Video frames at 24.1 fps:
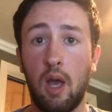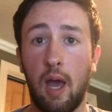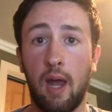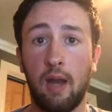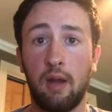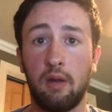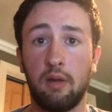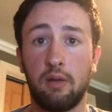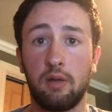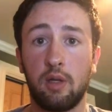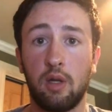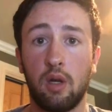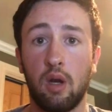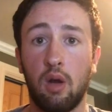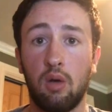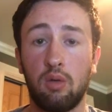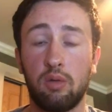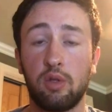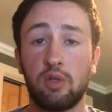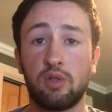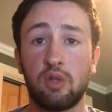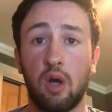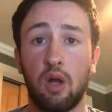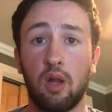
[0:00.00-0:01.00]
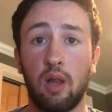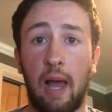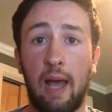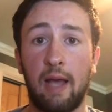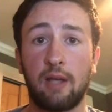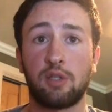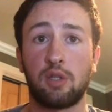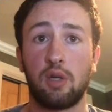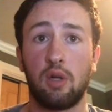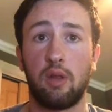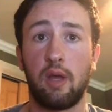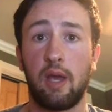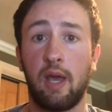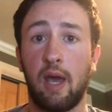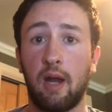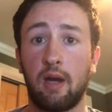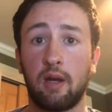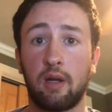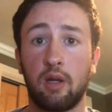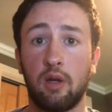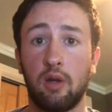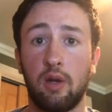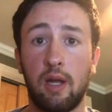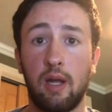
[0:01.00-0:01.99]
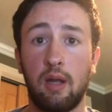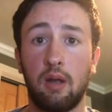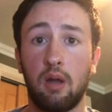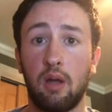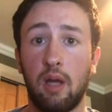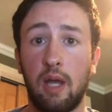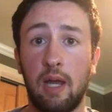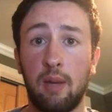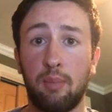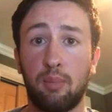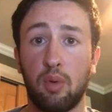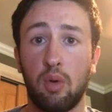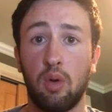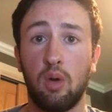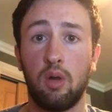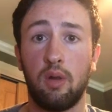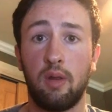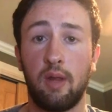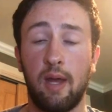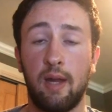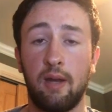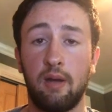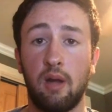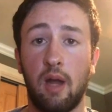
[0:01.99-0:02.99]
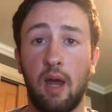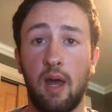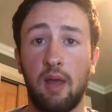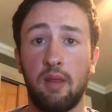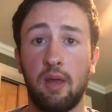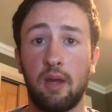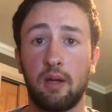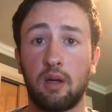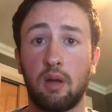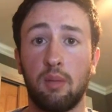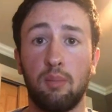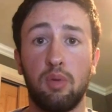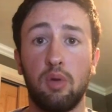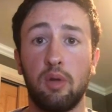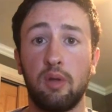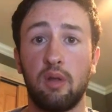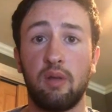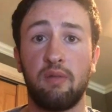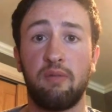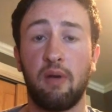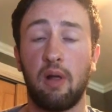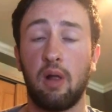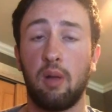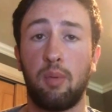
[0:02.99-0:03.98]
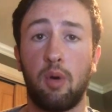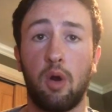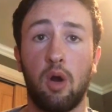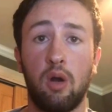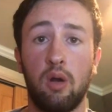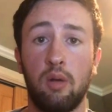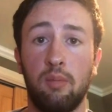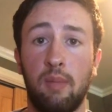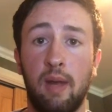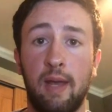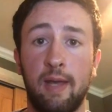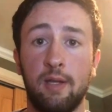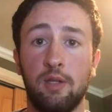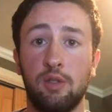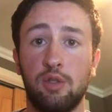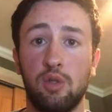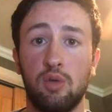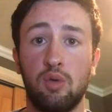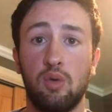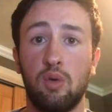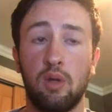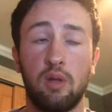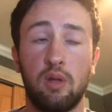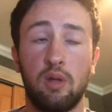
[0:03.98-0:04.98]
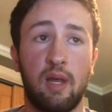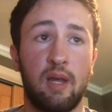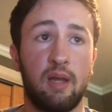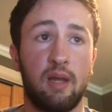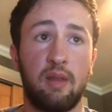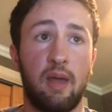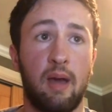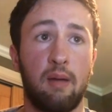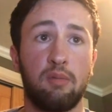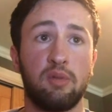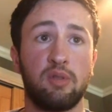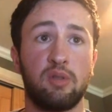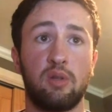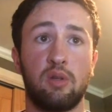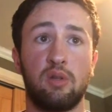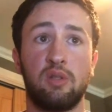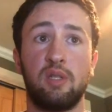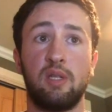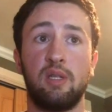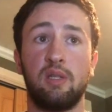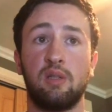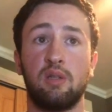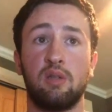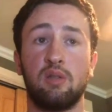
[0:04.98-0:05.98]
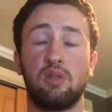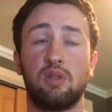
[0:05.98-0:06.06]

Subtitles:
and you saw last year they had a good April and then completely fell apart in May and June, and that was their season.